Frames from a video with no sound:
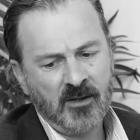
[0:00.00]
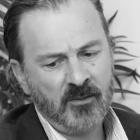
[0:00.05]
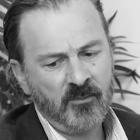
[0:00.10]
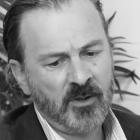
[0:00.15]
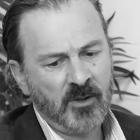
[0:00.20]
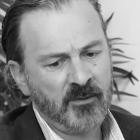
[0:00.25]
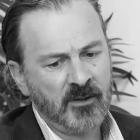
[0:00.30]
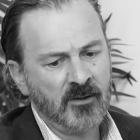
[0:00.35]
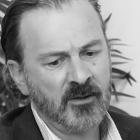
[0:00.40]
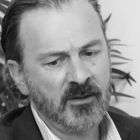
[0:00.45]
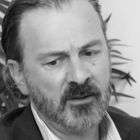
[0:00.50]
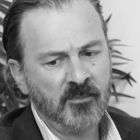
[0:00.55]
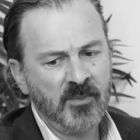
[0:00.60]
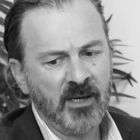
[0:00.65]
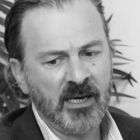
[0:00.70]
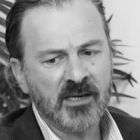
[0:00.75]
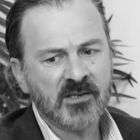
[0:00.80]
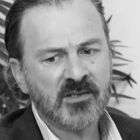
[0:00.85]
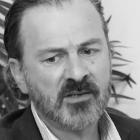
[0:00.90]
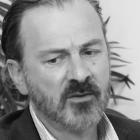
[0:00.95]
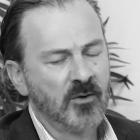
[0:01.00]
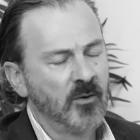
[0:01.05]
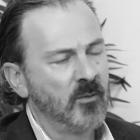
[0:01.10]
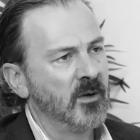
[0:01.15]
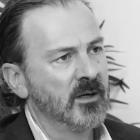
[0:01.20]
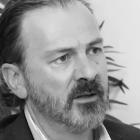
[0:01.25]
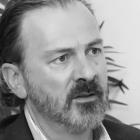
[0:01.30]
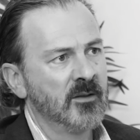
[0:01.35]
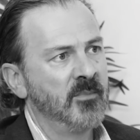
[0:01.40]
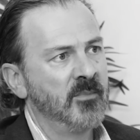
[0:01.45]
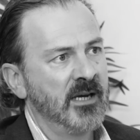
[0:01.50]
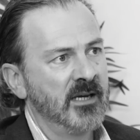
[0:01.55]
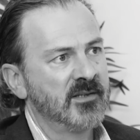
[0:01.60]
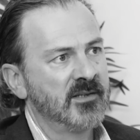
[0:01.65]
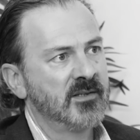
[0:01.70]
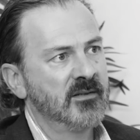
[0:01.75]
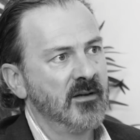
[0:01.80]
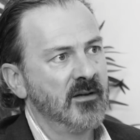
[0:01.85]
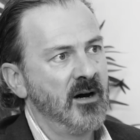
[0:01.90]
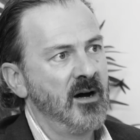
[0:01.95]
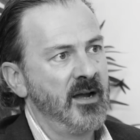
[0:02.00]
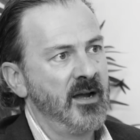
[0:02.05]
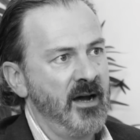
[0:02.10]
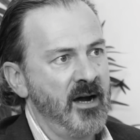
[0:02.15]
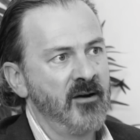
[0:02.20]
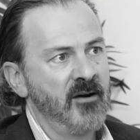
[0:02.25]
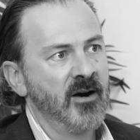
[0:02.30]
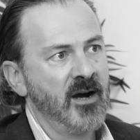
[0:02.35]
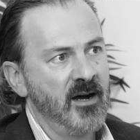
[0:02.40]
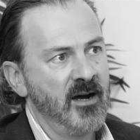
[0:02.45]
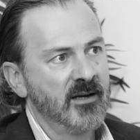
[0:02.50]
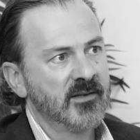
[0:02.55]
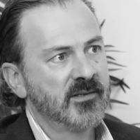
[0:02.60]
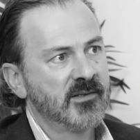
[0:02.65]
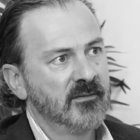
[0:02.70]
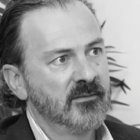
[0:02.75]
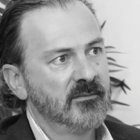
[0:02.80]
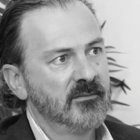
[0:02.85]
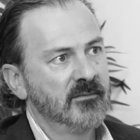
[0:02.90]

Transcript: probably got the best or one of the best IRRs